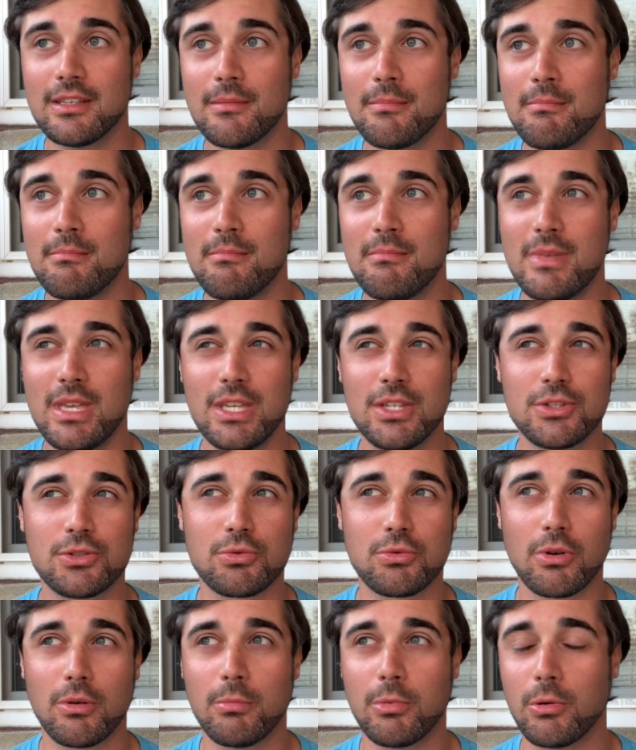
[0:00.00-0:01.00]

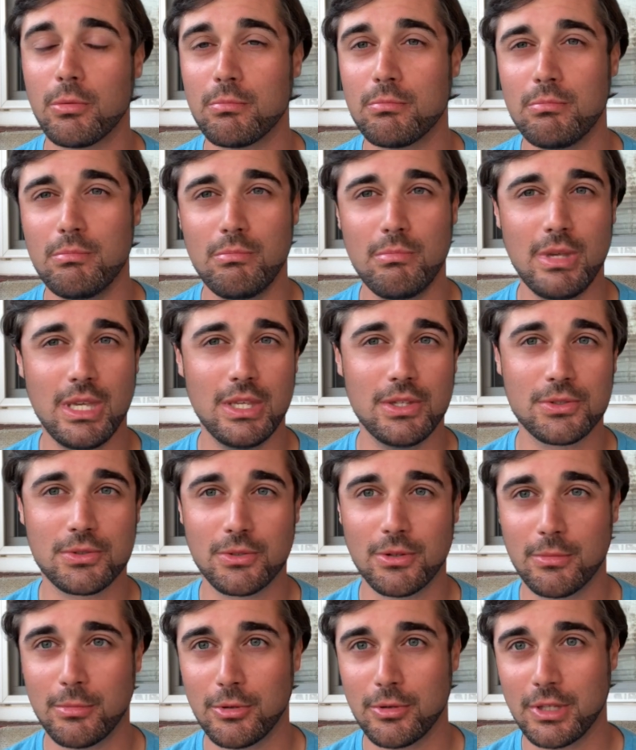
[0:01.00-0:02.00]
Miserable,
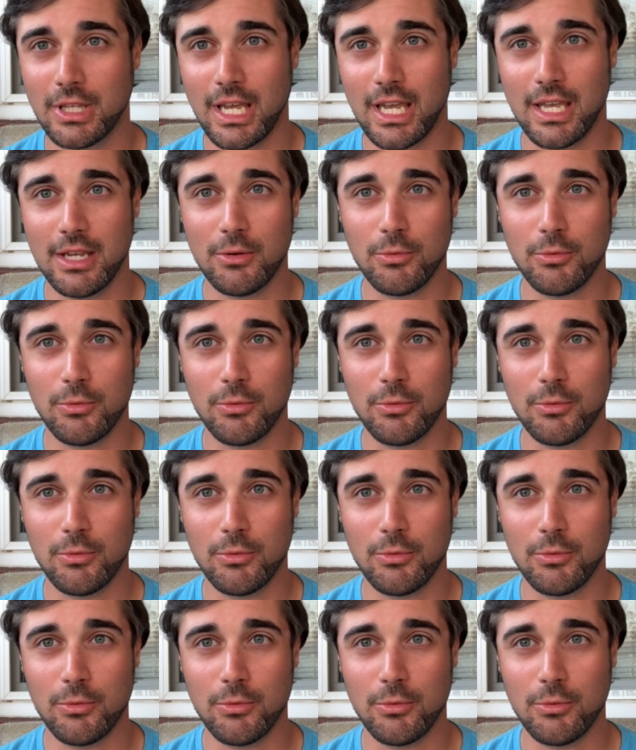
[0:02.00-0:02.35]
miserable day.